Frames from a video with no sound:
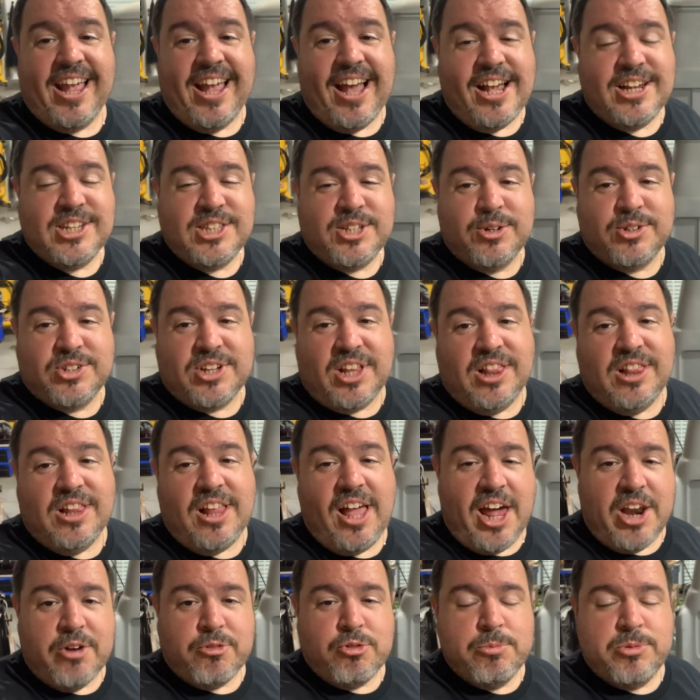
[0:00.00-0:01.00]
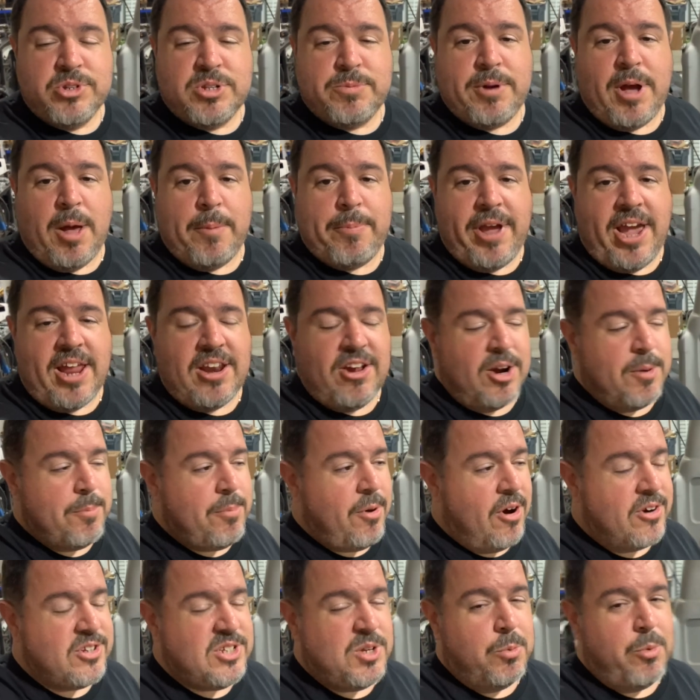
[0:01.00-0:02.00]
Guys, there's a lot of rumors about Panhard
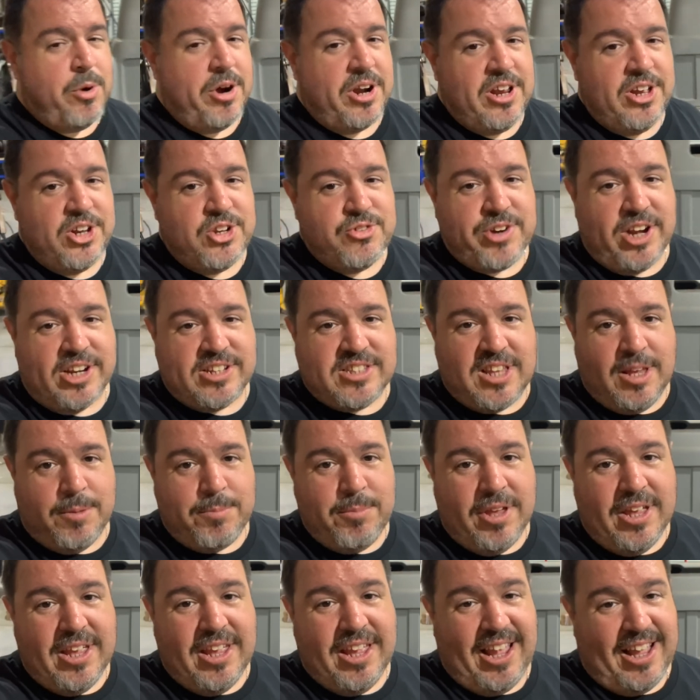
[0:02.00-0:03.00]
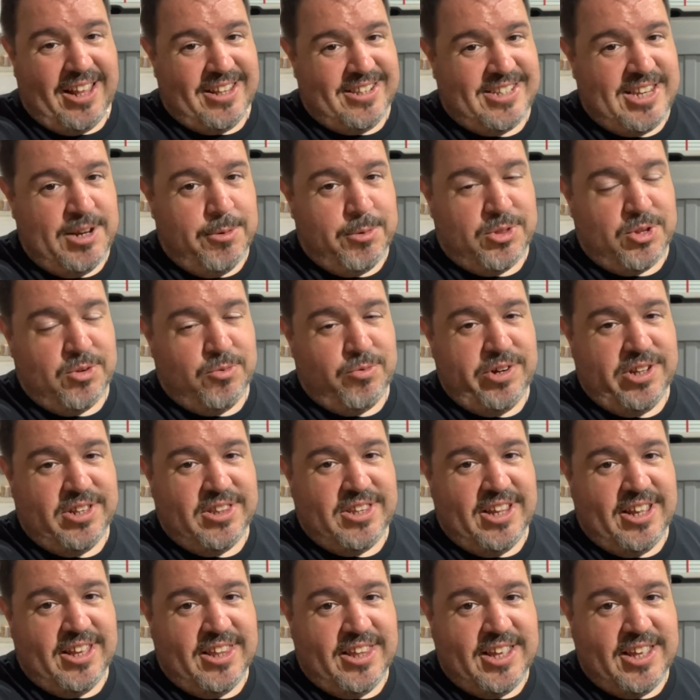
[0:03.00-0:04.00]
bars and we're gonna address them and see what the real deal